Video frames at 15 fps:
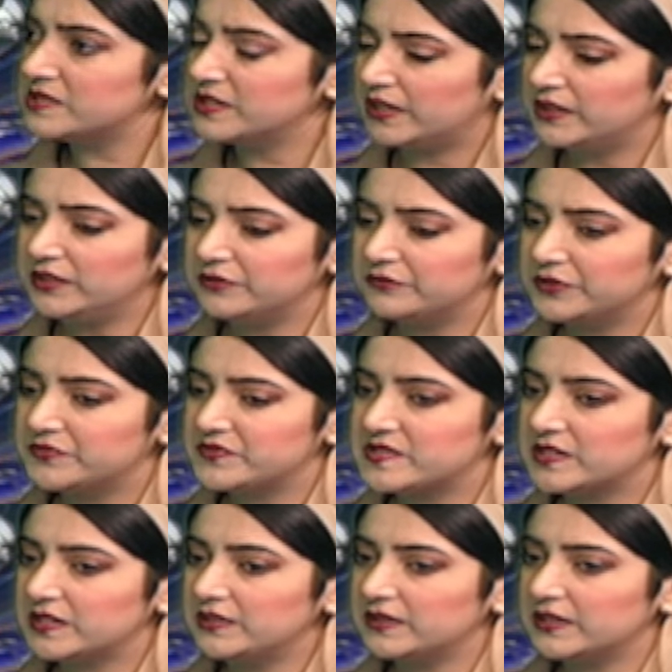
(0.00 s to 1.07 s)
Naila, we've
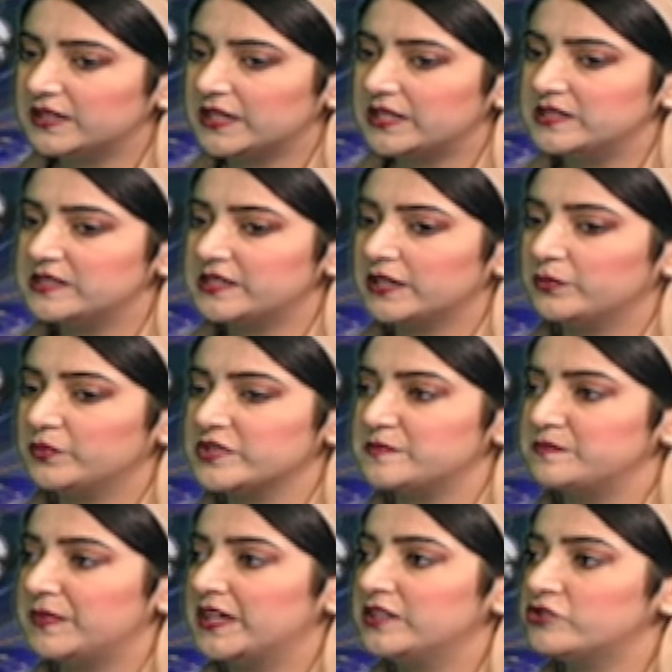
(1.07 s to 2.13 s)
seen that India was
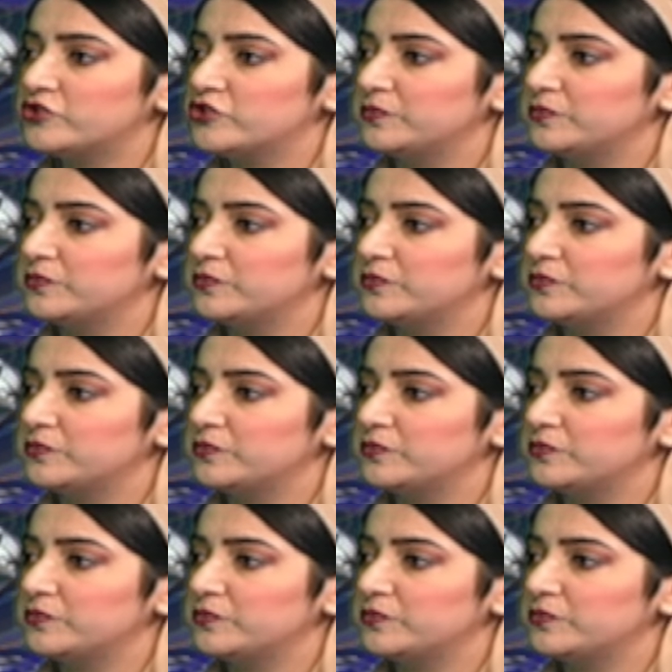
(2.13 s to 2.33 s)
meant to